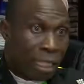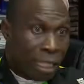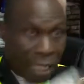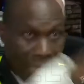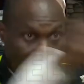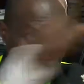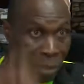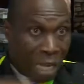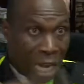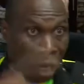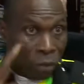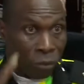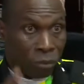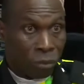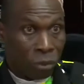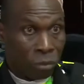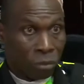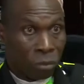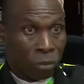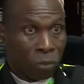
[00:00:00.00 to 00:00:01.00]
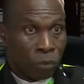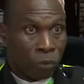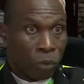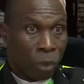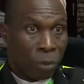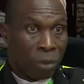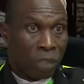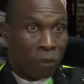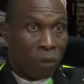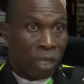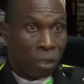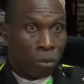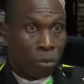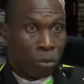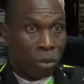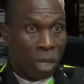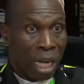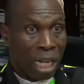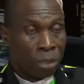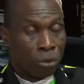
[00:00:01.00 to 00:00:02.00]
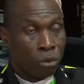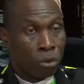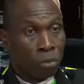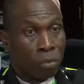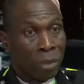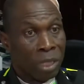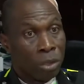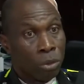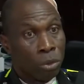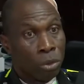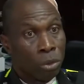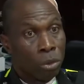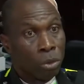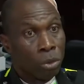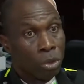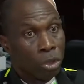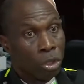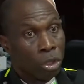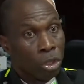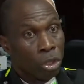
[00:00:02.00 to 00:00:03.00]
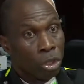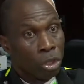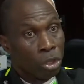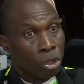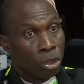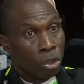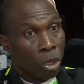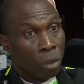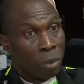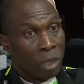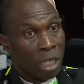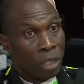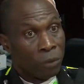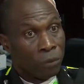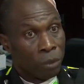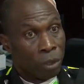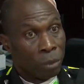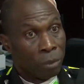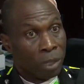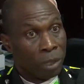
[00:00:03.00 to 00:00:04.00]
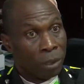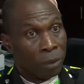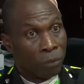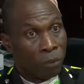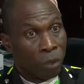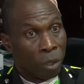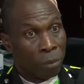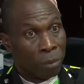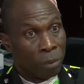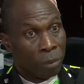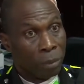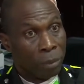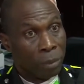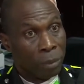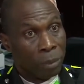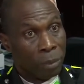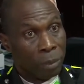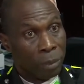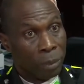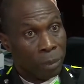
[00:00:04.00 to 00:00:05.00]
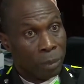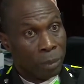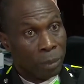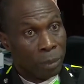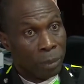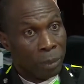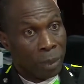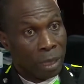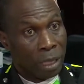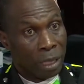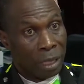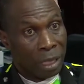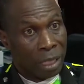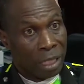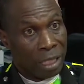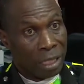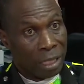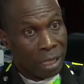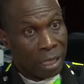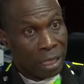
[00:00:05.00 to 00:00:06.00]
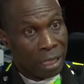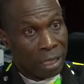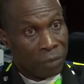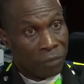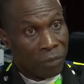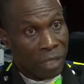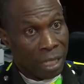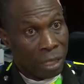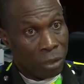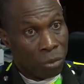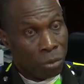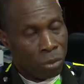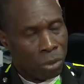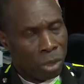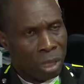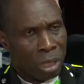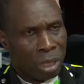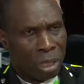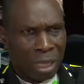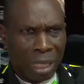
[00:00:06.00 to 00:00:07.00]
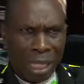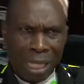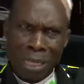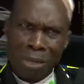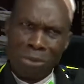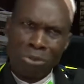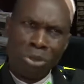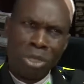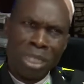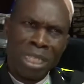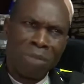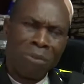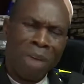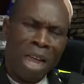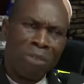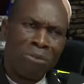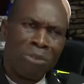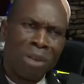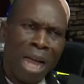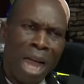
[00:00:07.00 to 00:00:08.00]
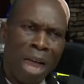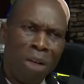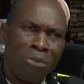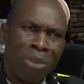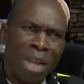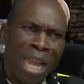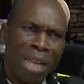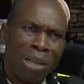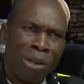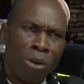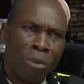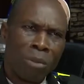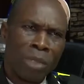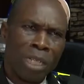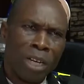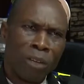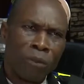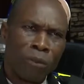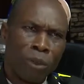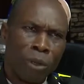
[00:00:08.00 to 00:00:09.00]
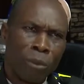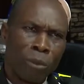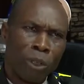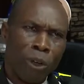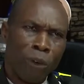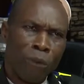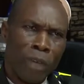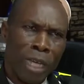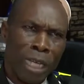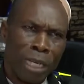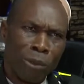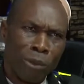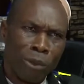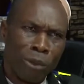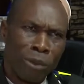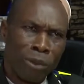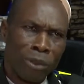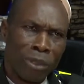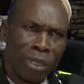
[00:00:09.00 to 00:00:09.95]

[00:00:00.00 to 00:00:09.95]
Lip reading: He came down from the vehicle and told me to come down from his vehicle. And I told him, how will I come down from your vehicle?